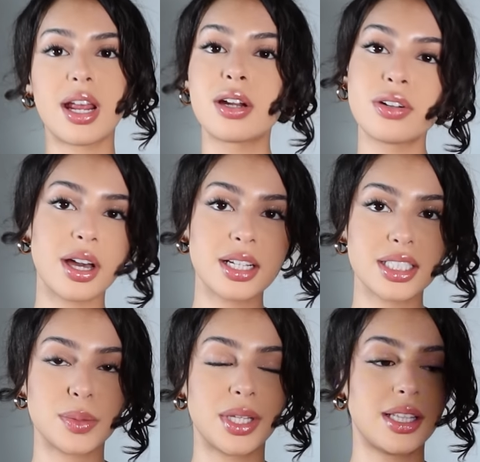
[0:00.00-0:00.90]
I don't know how to
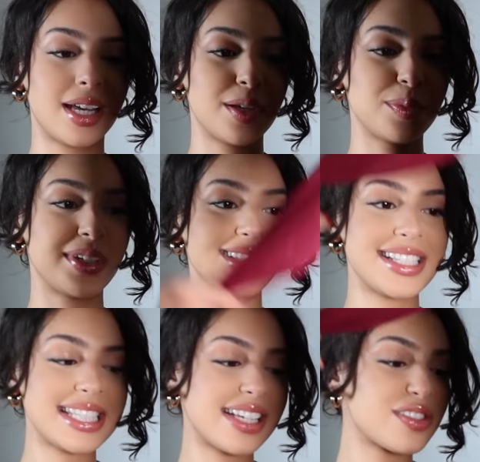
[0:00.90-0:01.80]
explain that, but the
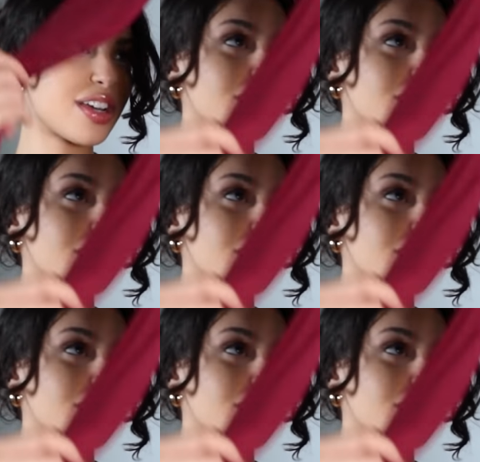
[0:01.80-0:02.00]
sleeves are